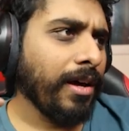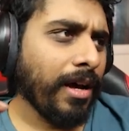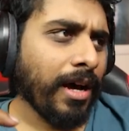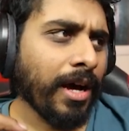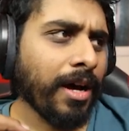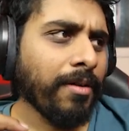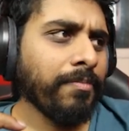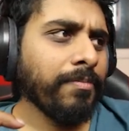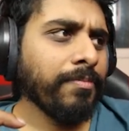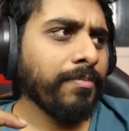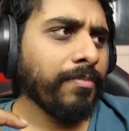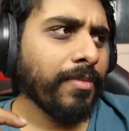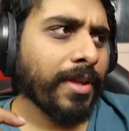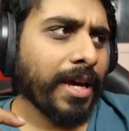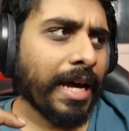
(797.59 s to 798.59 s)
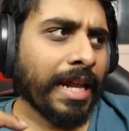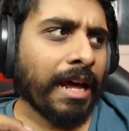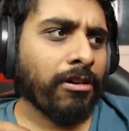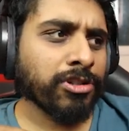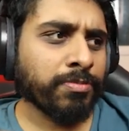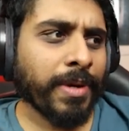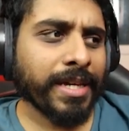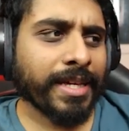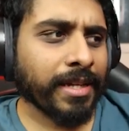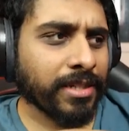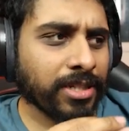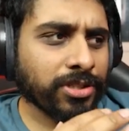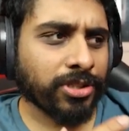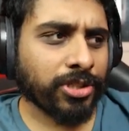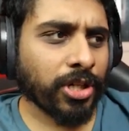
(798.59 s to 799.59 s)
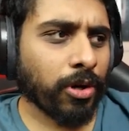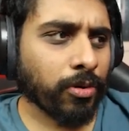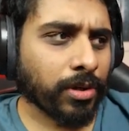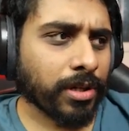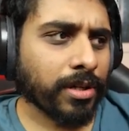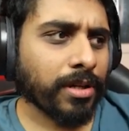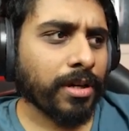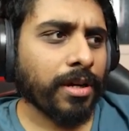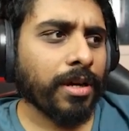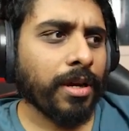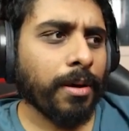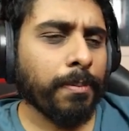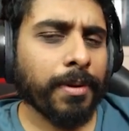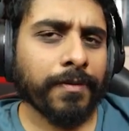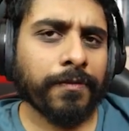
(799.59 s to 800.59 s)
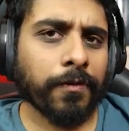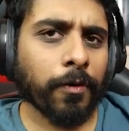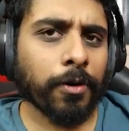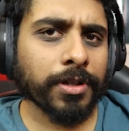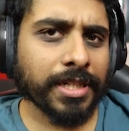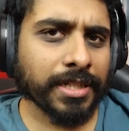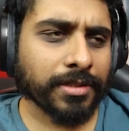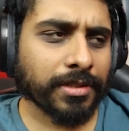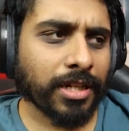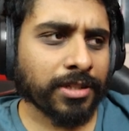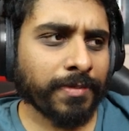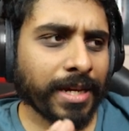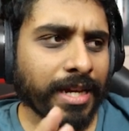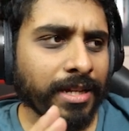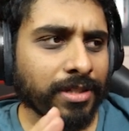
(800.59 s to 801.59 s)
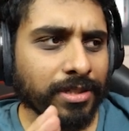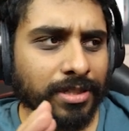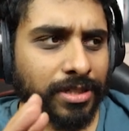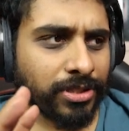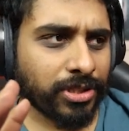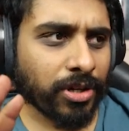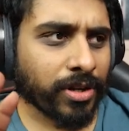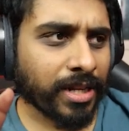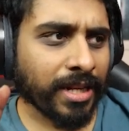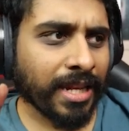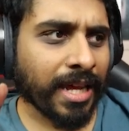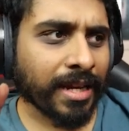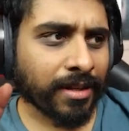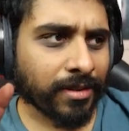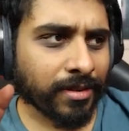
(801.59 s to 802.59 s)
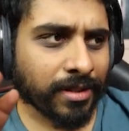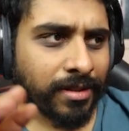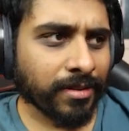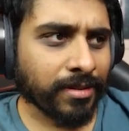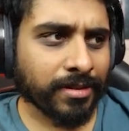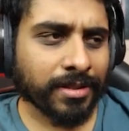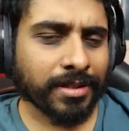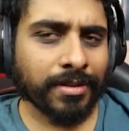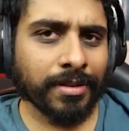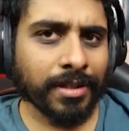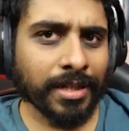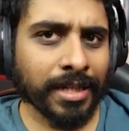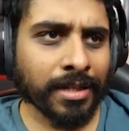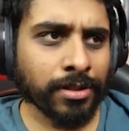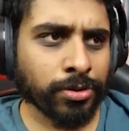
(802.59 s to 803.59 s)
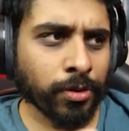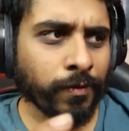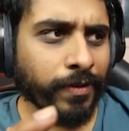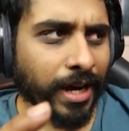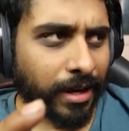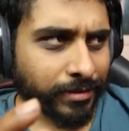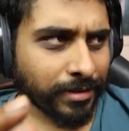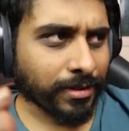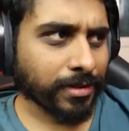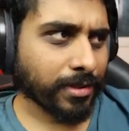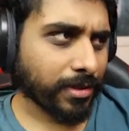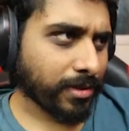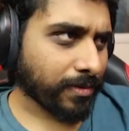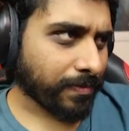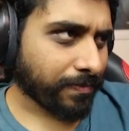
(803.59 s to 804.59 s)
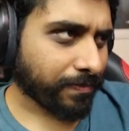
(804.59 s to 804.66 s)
And I was making this joke before this. I was making this joke in the 2000s.